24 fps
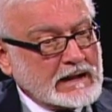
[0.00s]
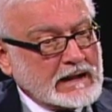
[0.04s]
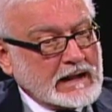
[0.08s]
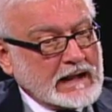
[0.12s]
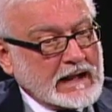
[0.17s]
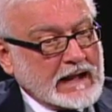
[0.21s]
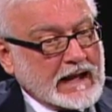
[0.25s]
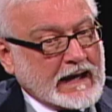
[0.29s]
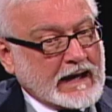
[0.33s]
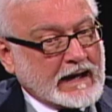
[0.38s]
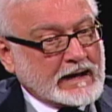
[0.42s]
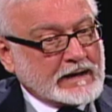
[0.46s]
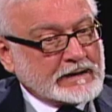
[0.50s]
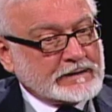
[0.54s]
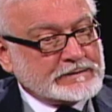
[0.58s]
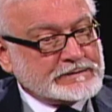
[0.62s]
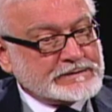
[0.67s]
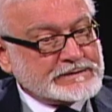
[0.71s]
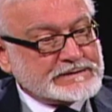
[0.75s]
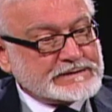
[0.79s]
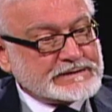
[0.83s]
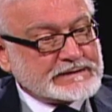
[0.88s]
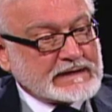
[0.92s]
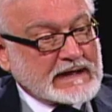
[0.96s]

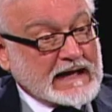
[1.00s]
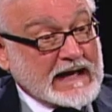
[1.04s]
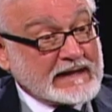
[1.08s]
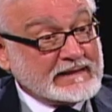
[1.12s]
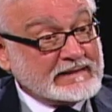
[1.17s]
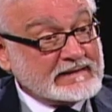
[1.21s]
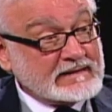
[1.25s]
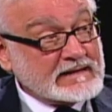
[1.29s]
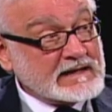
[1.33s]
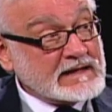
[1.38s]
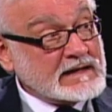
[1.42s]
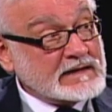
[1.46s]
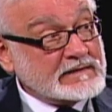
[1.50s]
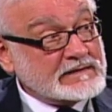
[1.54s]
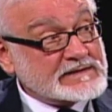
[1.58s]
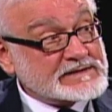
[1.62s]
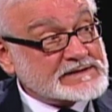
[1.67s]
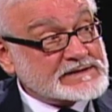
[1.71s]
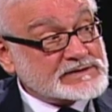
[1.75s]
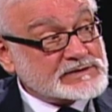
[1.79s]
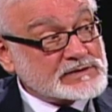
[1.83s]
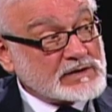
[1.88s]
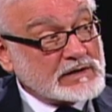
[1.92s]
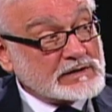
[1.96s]
And I think
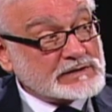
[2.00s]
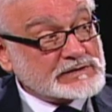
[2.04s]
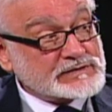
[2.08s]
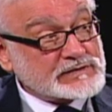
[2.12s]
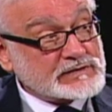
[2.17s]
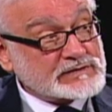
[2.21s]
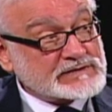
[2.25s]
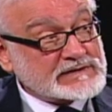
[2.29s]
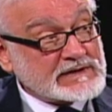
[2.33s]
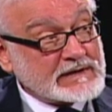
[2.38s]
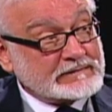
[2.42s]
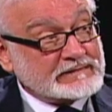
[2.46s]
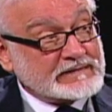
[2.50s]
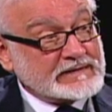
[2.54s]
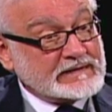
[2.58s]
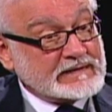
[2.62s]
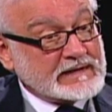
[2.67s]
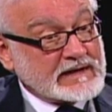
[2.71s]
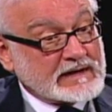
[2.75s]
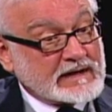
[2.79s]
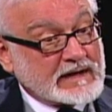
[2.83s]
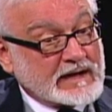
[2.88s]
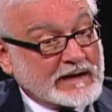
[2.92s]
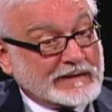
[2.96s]
this is also something
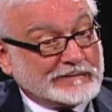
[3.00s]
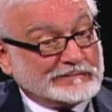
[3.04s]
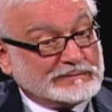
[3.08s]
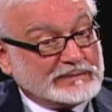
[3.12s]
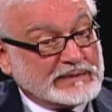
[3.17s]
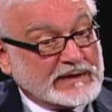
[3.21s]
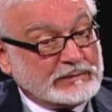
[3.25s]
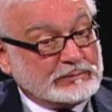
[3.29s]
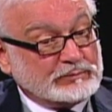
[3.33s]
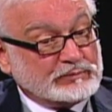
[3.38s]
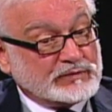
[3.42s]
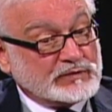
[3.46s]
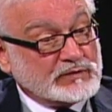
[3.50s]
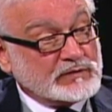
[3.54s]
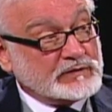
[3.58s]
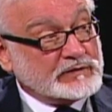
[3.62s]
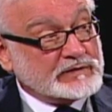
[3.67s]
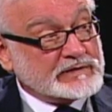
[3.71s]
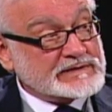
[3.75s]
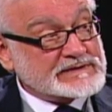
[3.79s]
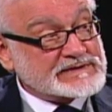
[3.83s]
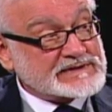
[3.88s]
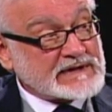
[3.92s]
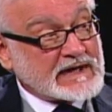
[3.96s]
that can be
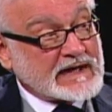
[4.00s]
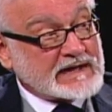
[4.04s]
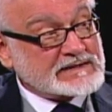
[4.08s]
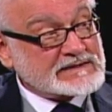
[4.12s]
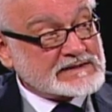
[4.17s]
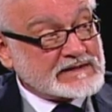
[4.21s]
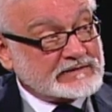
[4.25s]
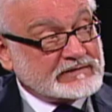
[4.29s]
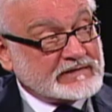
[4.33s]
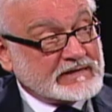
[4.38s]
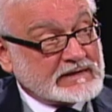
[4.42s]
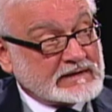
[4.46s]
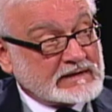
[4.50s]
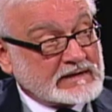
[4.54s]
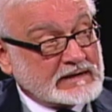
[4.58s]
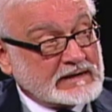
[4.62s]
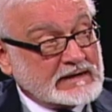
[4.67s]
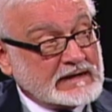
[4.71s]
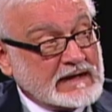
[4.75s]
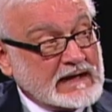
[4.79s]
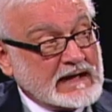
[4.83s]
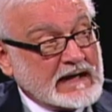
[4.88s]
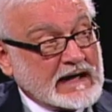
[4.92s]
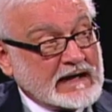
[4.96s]
proven scientifically.
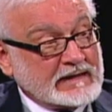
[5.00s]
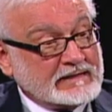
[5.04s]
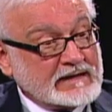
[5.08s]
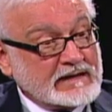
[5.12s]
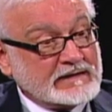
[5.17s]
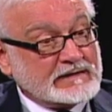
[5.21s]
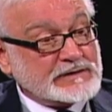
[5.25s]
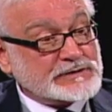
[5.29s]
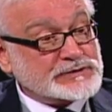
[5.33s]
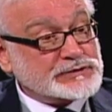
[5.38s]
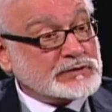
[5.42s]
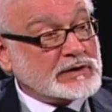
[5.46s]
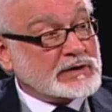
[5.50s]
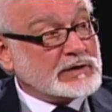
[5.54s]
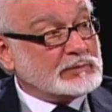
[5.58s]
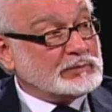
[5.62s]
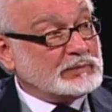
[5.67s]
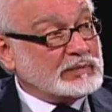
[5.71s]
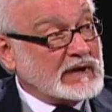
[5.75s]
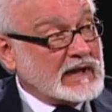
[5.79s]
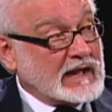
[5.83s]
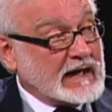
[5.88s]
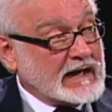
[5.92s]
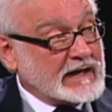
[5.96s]
I think that you can
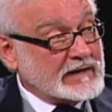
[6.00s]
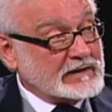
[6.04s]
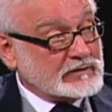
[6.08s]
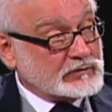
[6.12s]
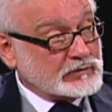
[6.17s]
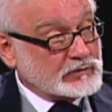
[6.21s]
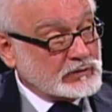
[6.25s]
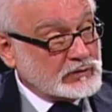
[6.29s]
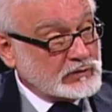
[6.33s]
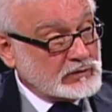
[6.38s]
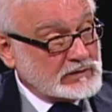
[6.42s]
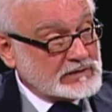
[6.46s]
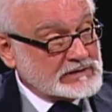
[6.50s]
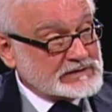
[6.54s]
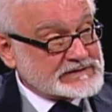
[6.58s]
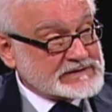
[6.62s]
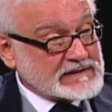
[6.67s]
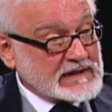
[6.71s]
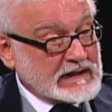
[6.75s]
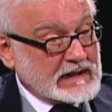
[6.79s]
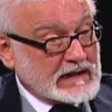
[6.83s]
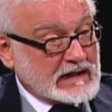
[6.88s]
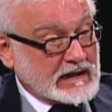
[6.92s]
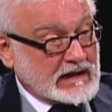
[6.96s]
apply the rules
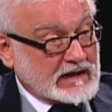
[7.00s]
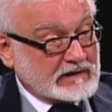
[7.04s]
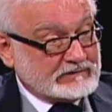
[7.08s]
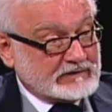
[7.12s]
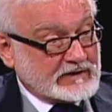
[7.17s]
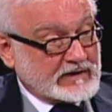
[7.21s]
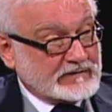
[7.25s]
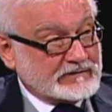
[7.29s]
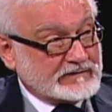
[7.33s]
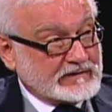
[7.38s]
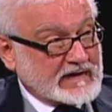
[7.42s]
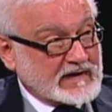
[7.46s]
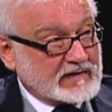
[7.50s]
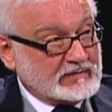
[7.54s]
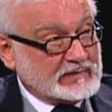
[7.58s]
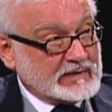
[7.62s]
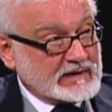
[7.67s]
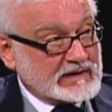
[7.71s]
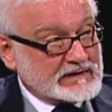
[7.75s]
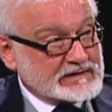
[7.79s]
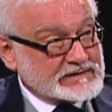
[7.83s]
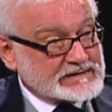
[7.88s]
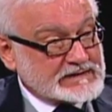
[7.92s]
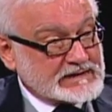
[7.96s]
of
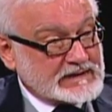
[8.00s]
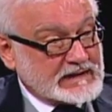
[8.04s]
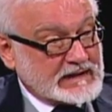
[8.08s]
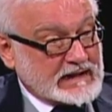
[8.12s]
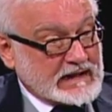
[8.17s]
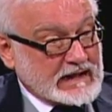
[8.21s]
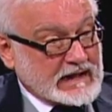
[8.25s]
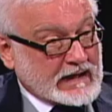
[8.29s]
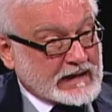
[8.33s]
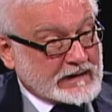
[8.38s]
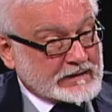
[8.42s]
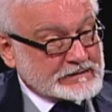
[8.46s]
verifiability